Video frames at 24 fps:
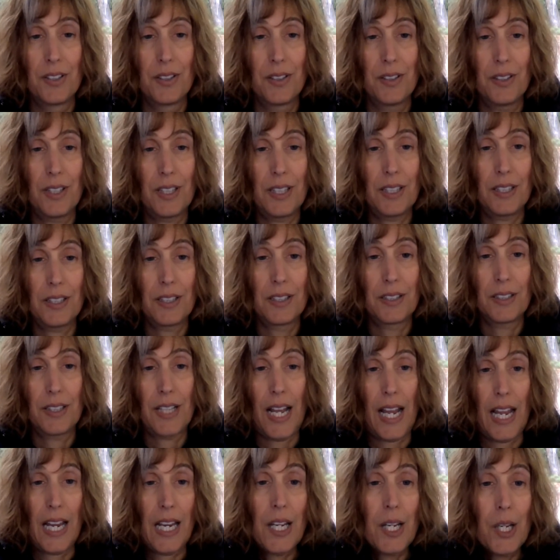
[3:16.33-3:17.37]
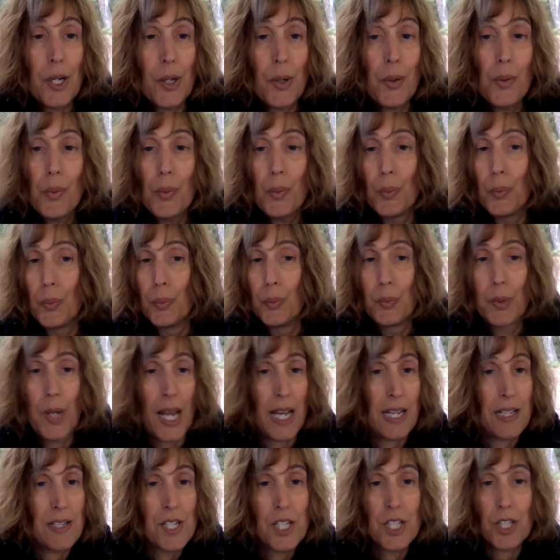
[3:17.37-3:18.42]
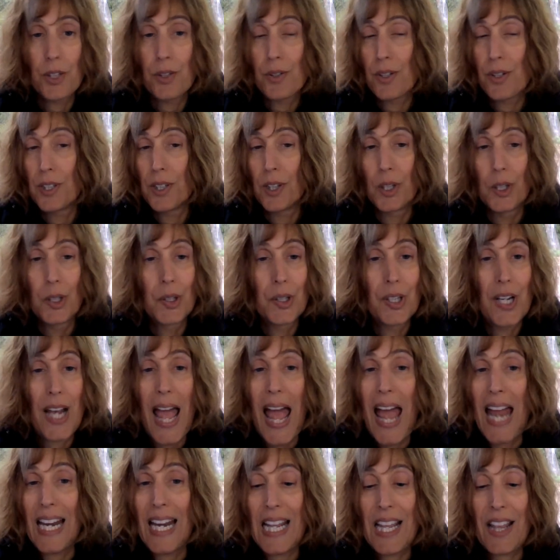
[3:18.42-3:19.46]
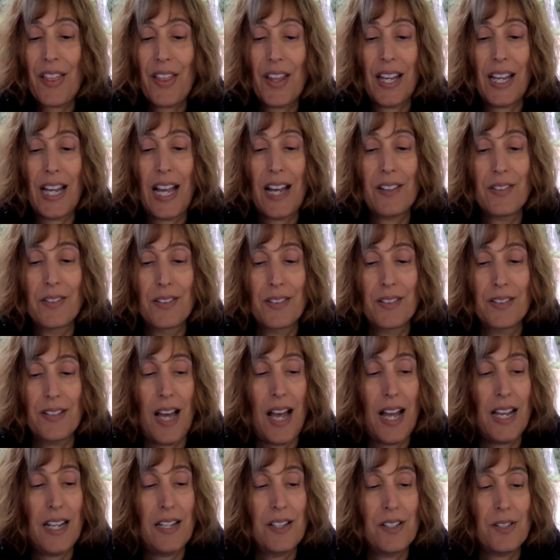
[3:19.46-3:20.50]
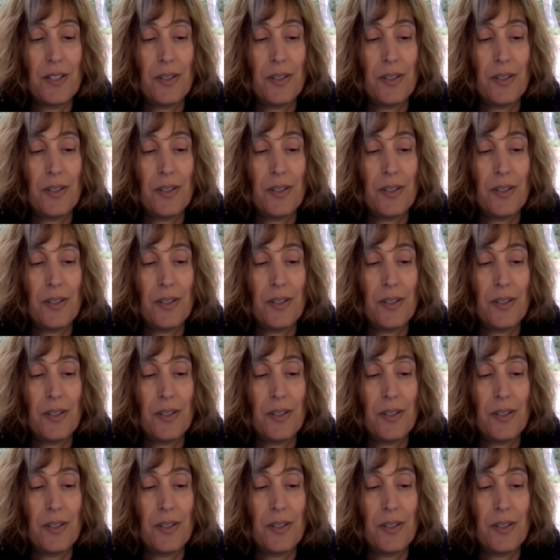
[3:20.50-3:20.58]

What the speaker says: Right? Can children learn anything outside?